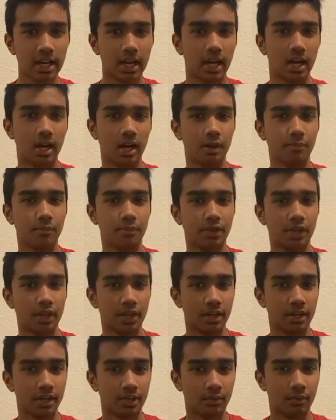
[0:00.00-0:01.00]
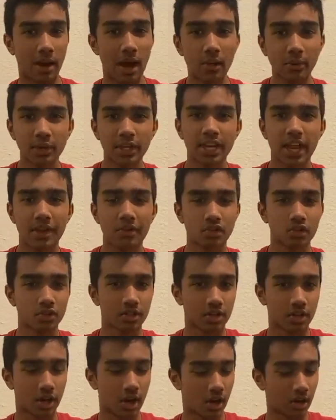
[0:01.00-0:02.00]
The rounded
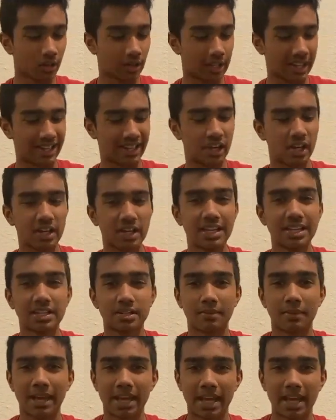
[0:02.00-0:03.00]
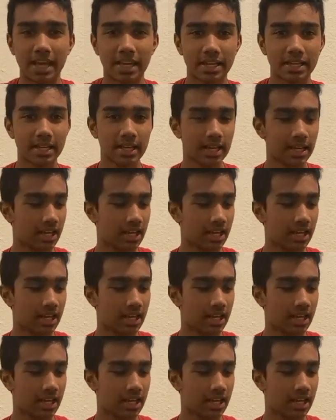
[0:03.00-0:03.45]
edges aren't like cutting into my hand.